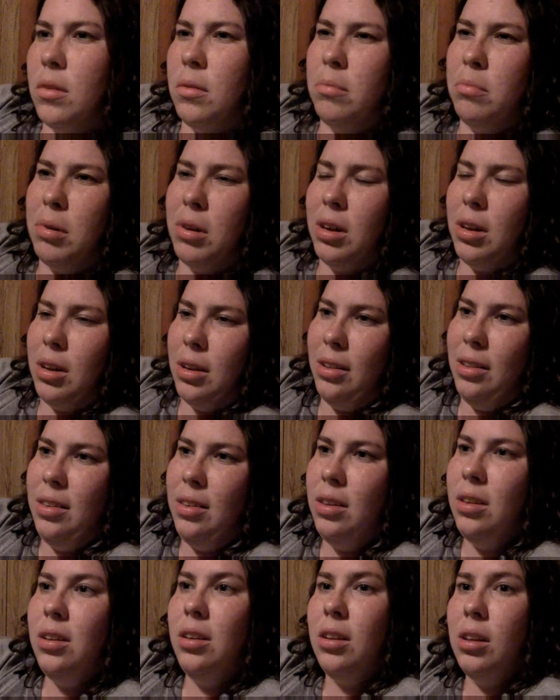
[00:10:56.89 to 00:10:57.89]

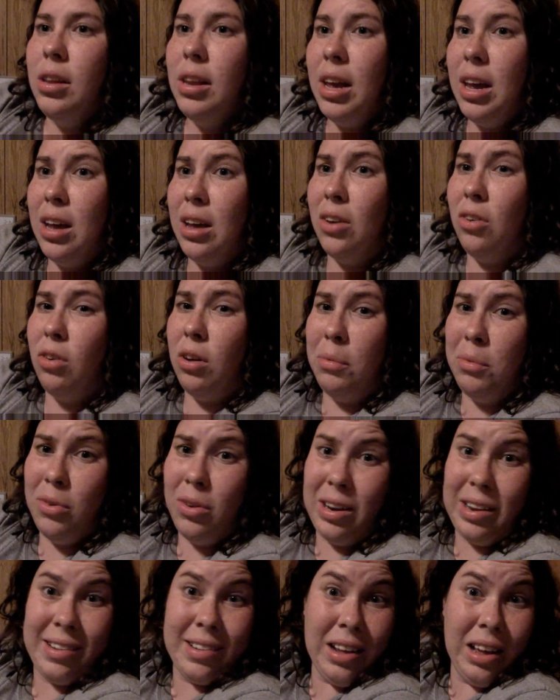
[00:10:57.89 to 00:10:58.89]
But now I'm
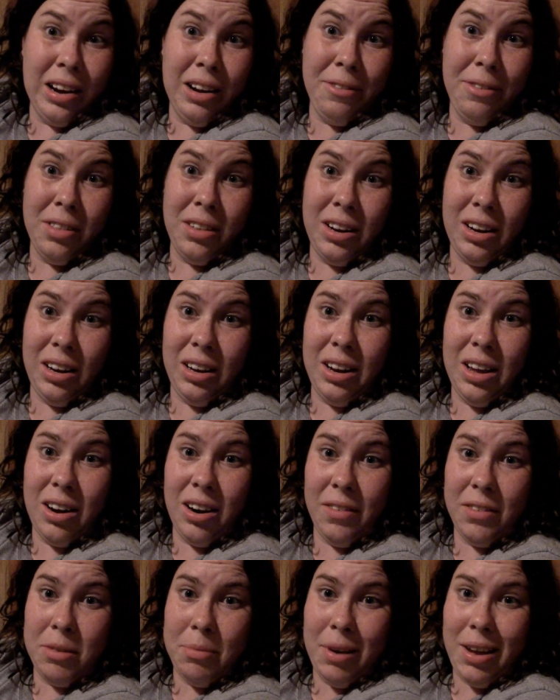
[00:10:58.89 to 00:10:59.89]
going to sign off for the night and head
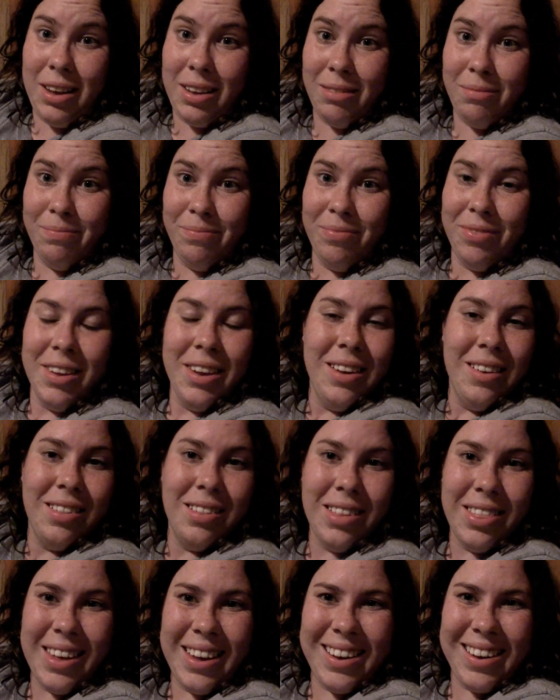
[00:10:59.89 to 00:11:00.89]
off to bed.
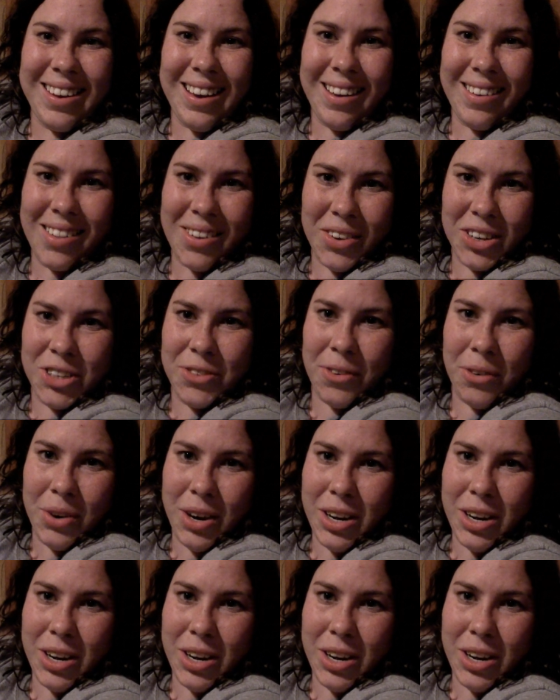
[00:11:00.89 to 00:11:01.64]
So thank you guys so much for